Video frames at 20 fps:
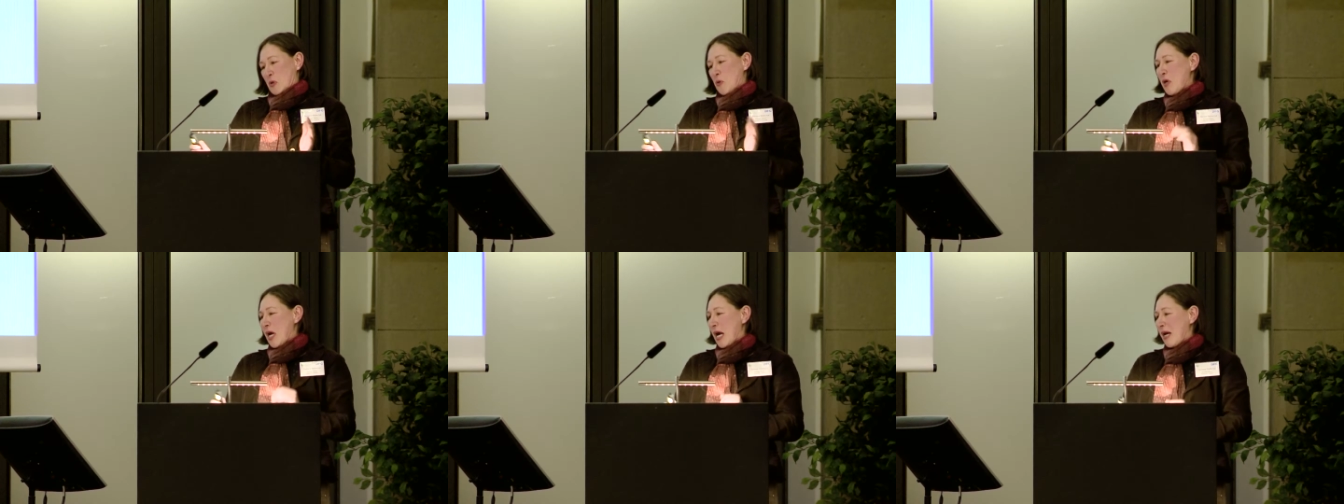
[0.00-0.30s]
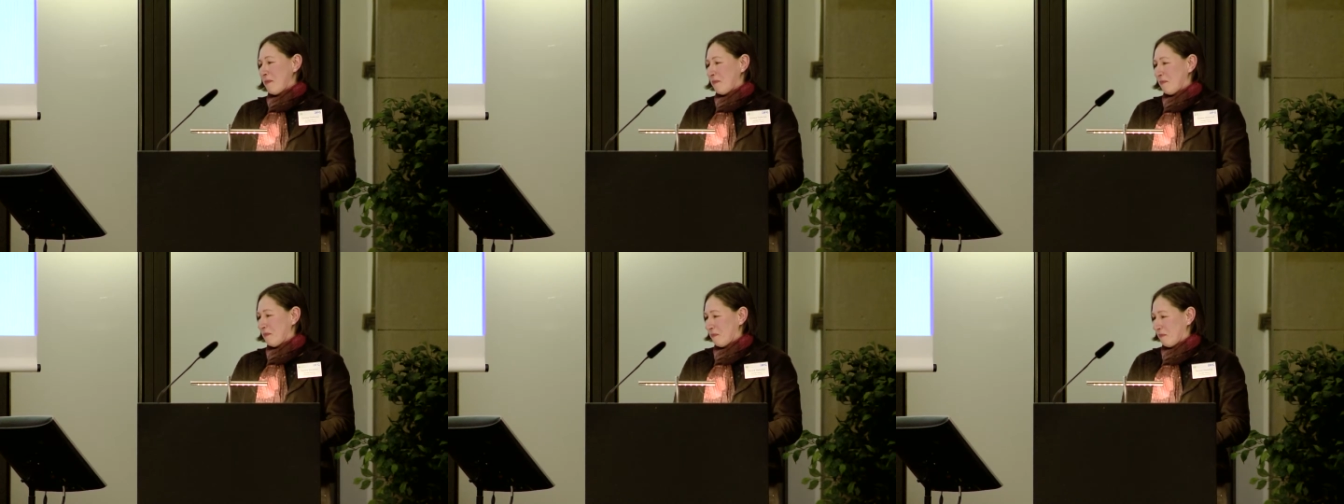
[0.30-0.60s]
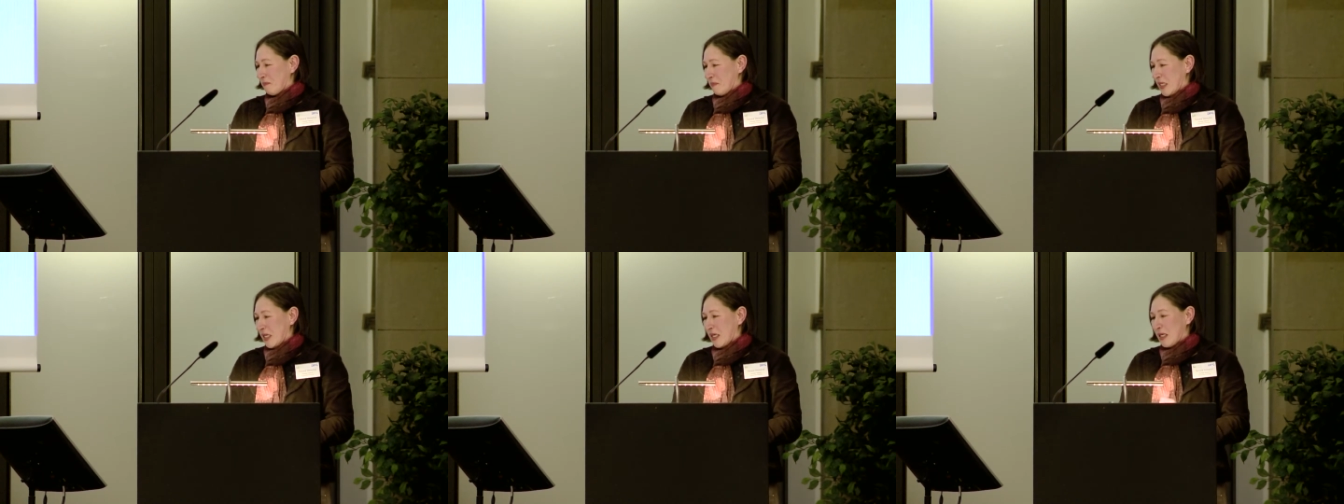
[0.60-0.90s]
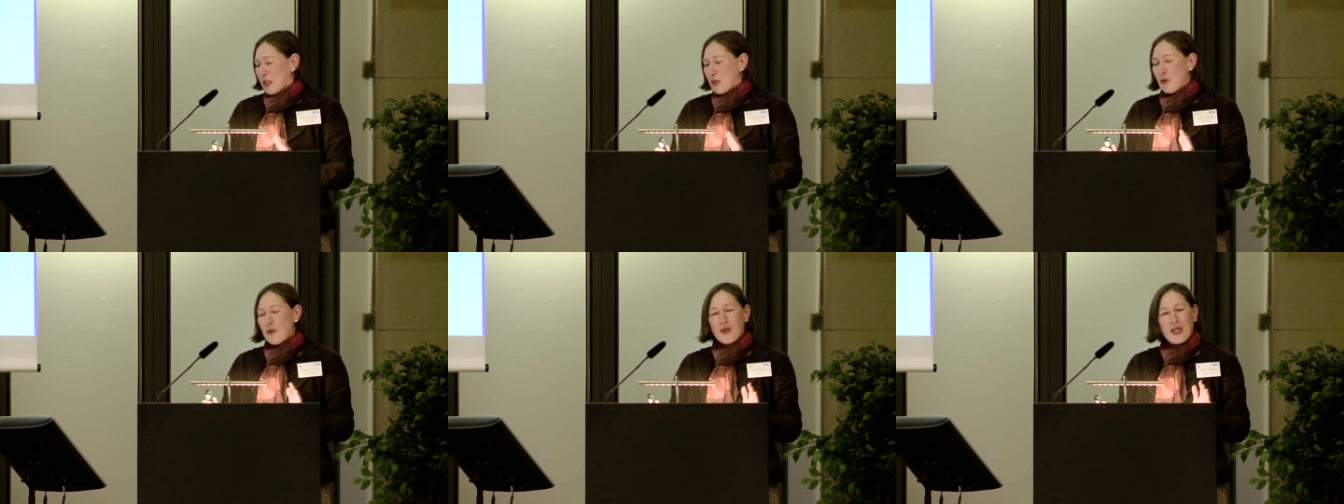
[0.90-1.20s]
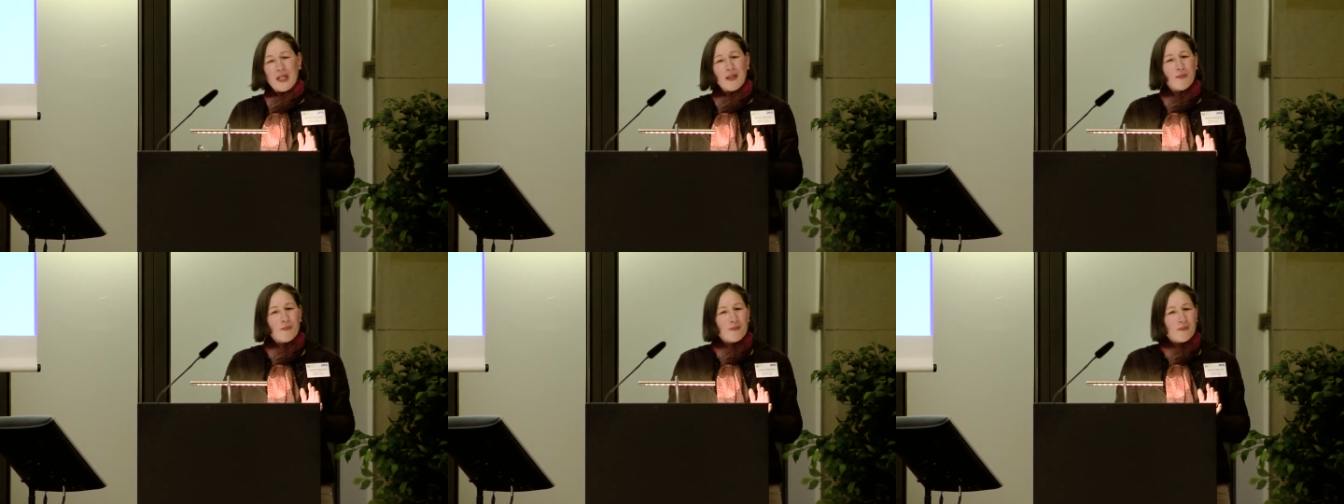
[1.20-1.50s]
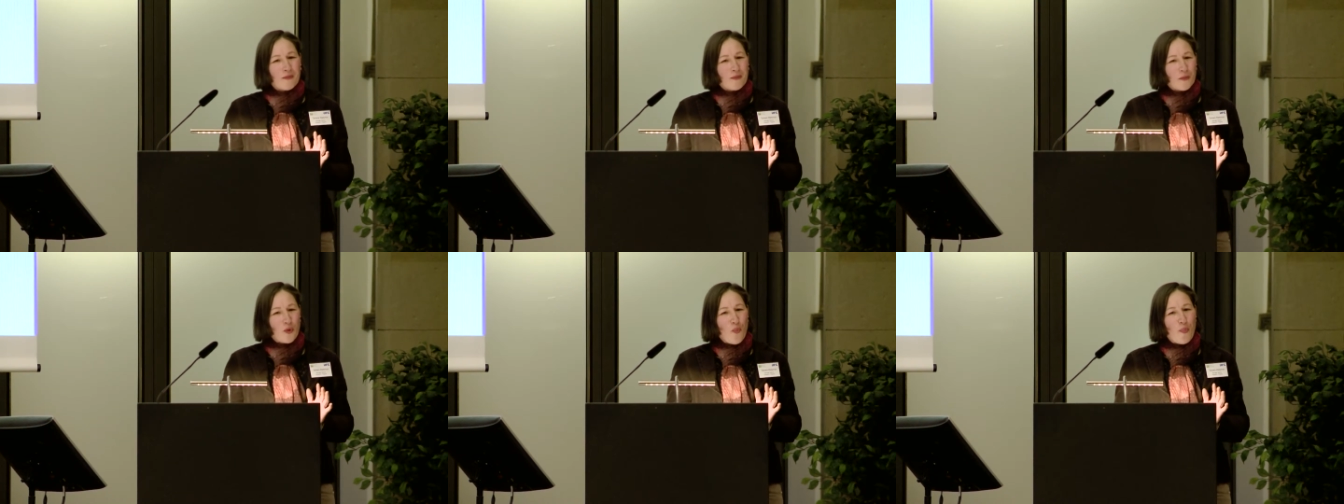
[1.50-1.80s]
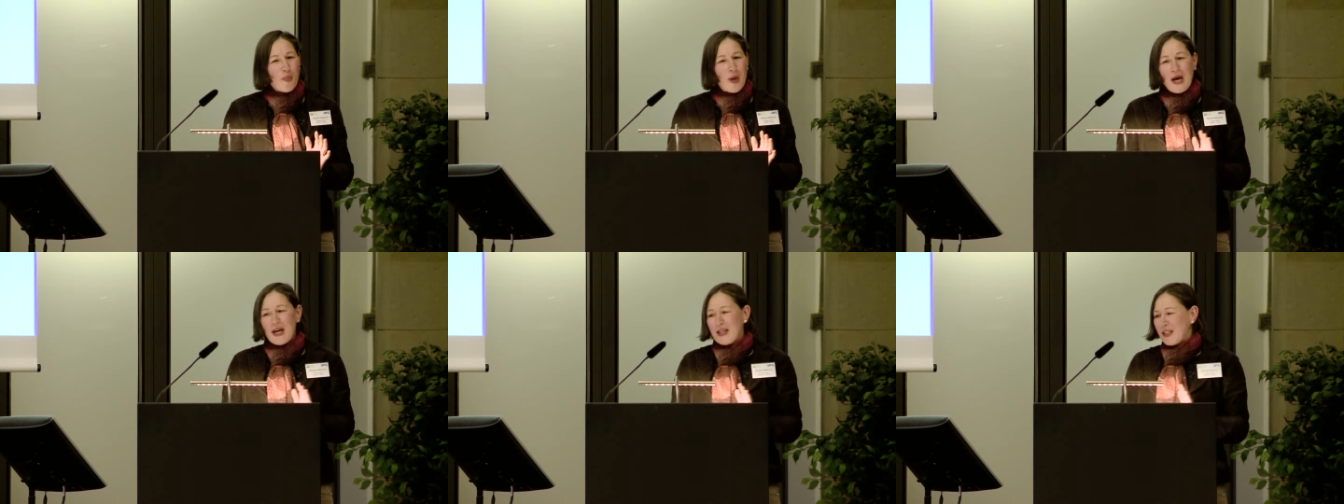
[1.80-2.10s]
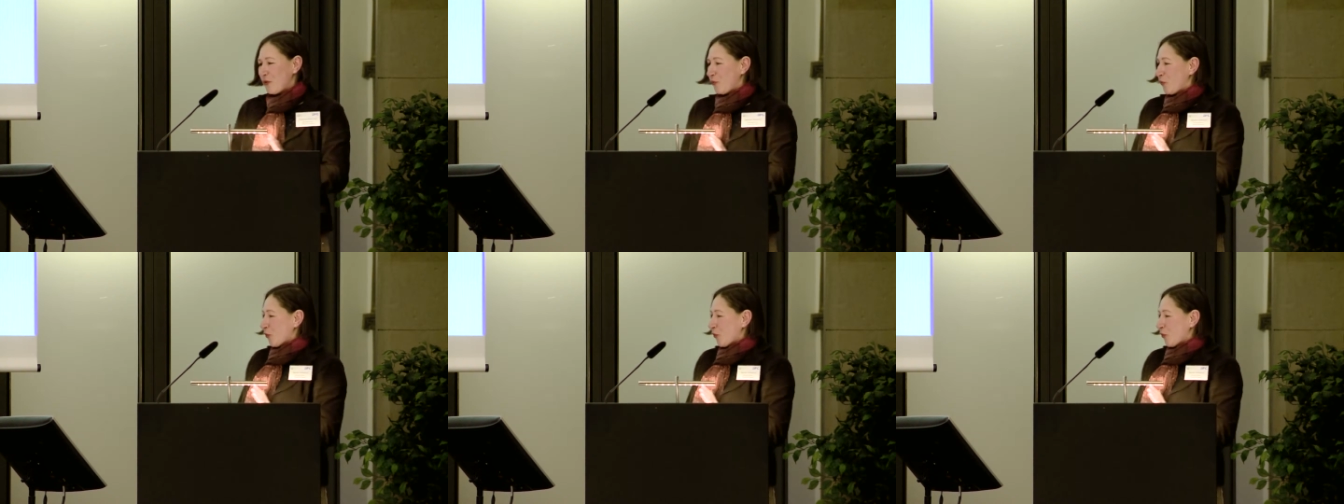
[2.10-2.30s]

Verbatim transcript: Okay. You can compare that,